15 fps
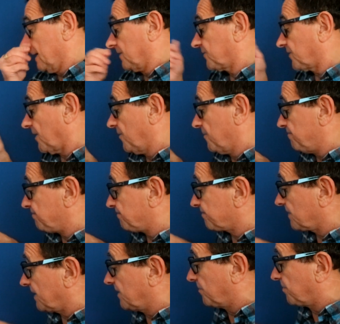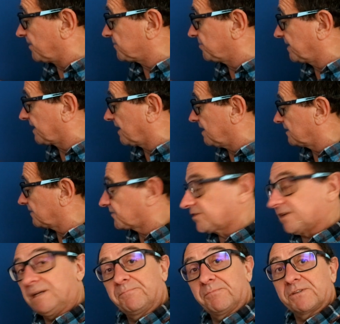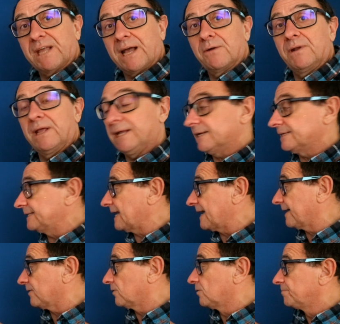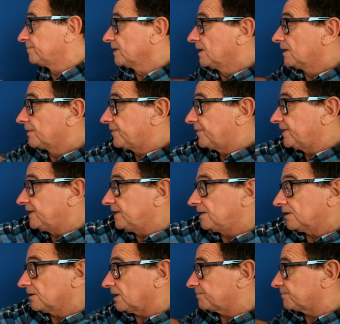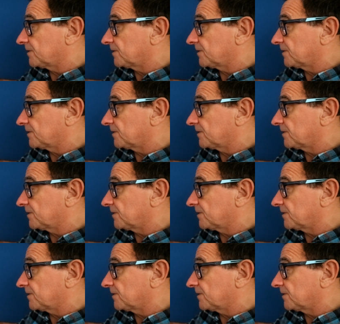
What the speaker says: So you possibly can't see, but down here now, the